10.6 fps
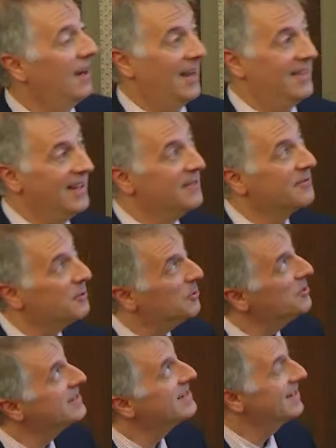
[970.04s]
And then, of
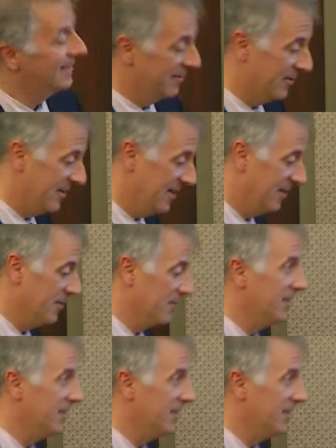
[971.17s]
course, there are the other